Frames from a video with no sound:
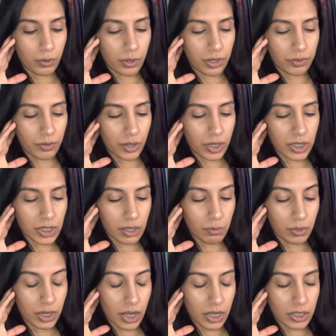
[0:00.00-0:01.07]
or for
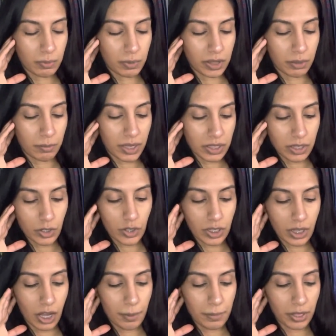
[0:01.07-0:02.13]
someone else, but the message is
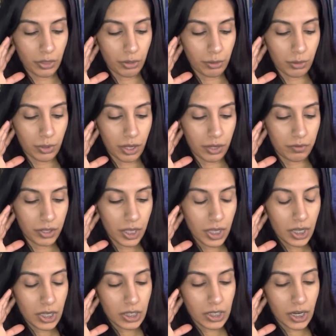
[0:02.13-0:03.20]
coming through of
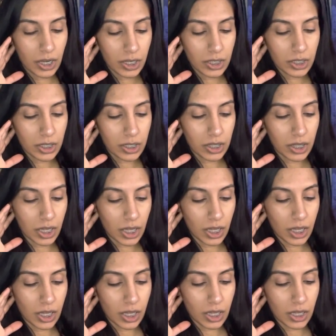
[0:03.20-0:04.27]
does
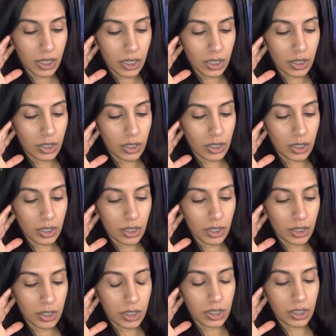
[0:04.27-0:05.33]
the
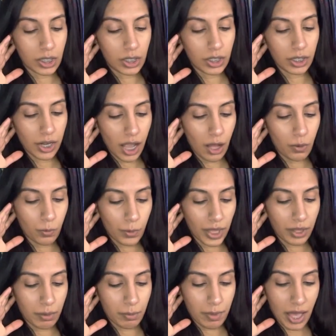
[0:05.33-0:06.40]
does the good
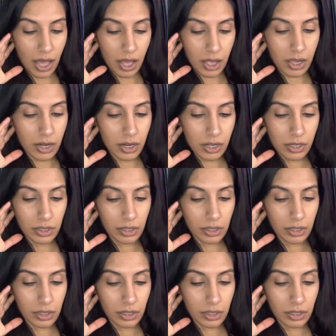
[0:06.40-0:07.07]
outweigh the bad?